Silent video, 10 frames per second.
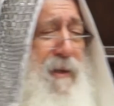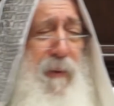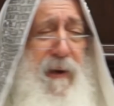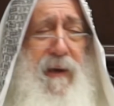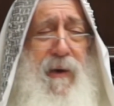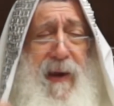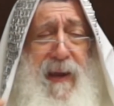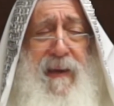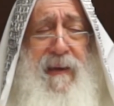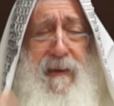they were
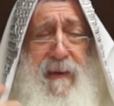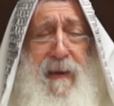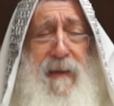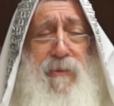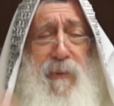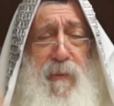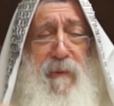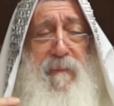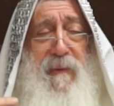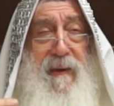crying as well
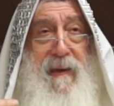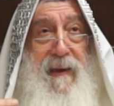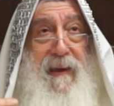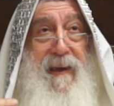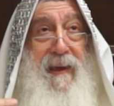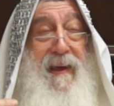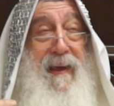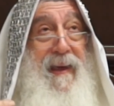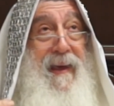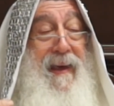with me.
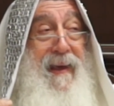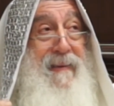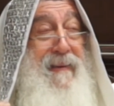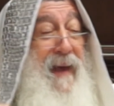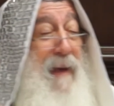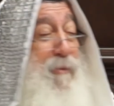And I'm